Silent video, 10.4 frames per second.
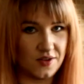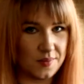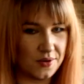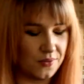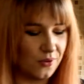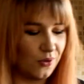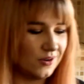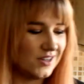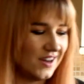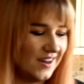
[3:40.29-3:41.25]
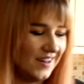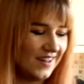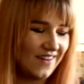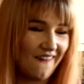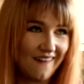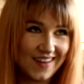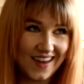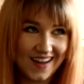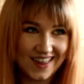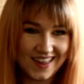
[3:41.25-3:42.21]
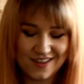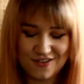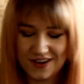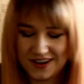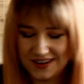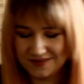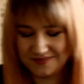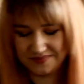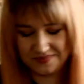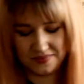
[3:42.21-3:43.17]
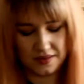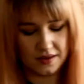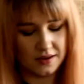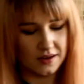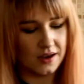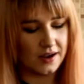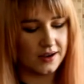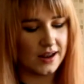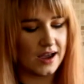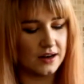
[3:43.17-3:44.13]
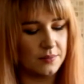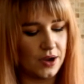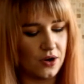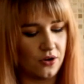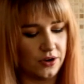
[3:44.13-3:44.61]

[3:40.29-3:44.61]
then I've got my water. Get this, right? I'm going to add in my